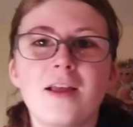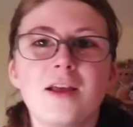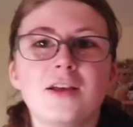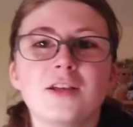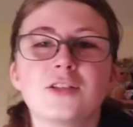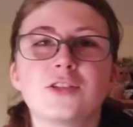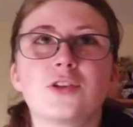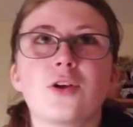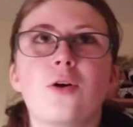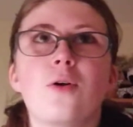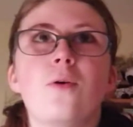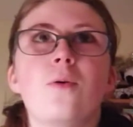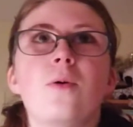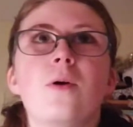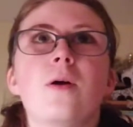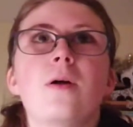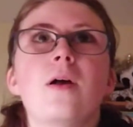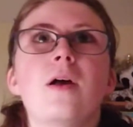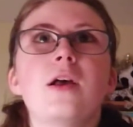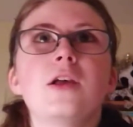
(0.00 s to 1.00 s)
So
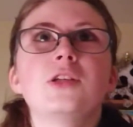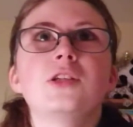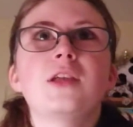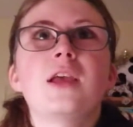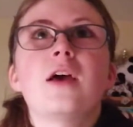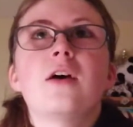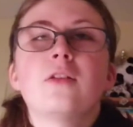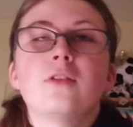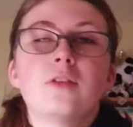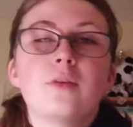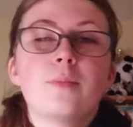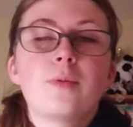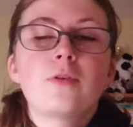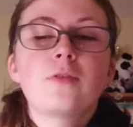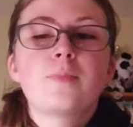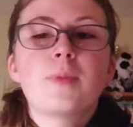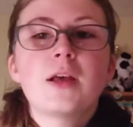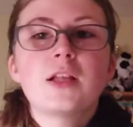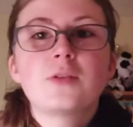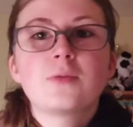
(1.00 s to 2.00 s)
yeah,
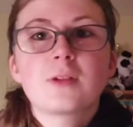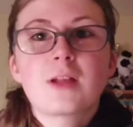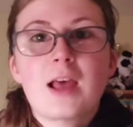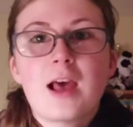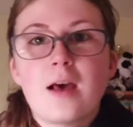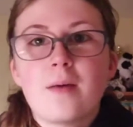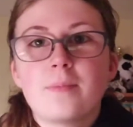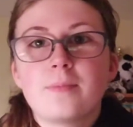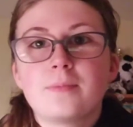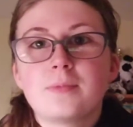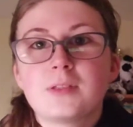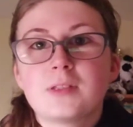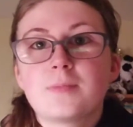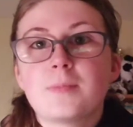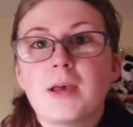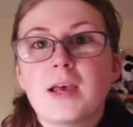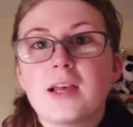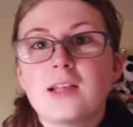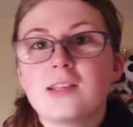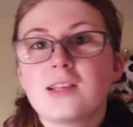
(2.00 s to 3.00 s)
both beds were the cat's
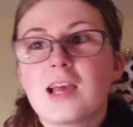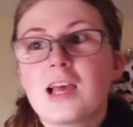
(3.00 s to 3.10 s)
beds,